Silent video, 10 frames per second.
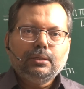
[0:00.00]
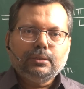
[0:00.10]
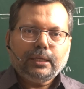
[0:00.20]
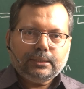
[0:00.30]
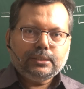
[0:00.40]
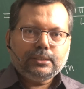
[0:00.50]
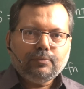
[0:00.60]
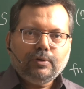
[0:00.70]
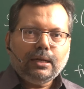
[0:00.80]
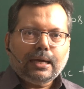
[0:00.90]
That
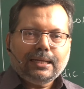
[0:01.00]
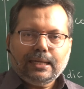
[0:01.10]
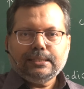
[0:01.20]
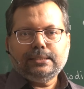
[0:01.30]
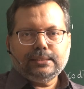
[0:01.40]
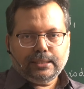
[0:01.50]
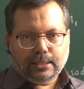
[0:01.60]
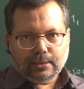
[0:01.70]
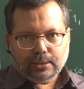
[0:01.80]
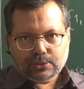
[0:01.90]
system will analyze the
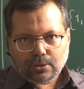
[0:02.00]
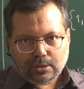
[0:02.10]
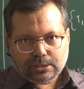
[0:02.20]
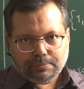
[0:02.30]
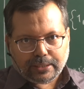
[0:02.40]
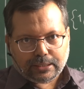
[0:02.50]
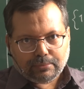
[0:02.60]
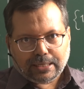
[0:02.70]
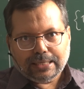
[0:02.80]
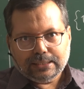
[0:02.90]
signal. That's called a
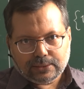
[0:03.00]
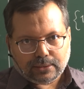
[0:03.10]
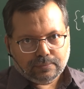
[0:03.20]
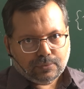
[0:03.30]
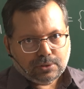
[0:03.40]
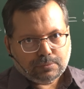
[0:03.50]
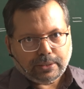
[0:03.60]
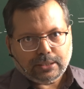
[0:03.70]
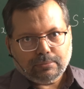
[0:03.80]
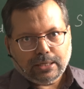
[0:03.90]
spectrum analyzer.
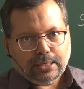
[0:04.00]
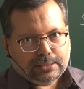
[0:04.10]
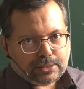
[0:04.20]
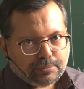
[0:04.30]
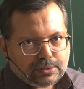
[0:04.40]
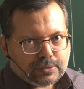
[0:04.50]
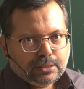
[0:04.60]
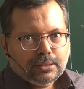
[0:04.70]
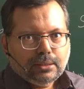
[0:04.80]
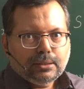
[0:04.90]
Spectrum analyzer means
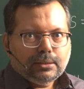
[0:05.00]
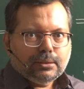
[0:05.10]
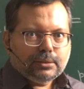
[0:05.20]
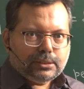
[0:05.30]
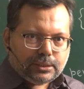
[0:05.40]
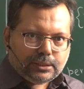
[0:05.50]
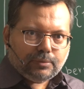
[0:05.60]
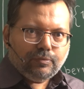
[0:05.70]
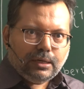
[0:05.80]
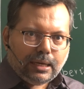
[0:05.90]
the system will